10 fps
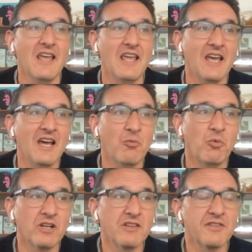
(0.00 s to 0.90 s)
and
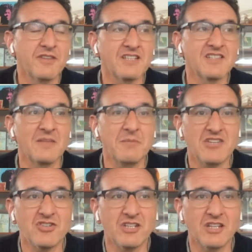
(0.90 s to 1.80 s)
one of the things I
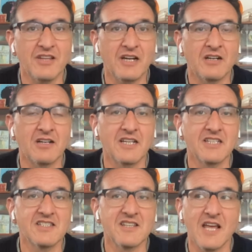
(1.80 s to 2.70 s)
mentioned in there
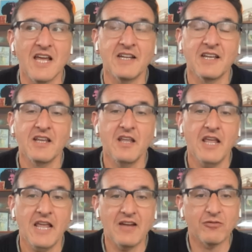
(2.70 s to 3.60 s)
is that
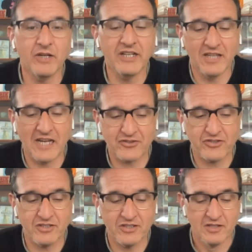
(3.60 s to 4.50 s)
every
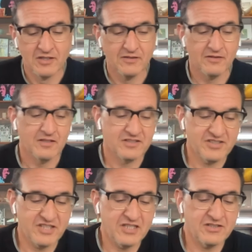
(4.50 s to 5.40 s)
election
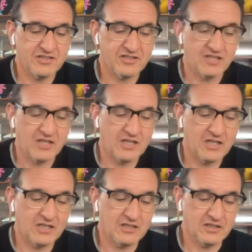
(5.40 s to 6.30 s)
since,
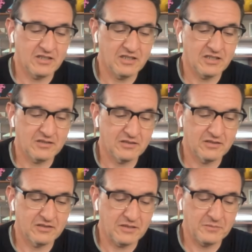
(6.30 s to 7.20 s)
uh, uh,
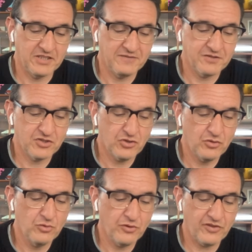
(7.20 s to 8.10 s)
I believe,
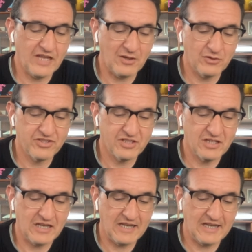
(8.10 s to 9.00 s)

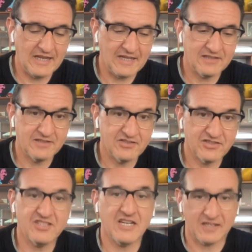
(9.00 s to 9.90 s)

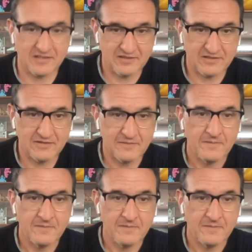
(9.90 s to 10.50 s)
2006,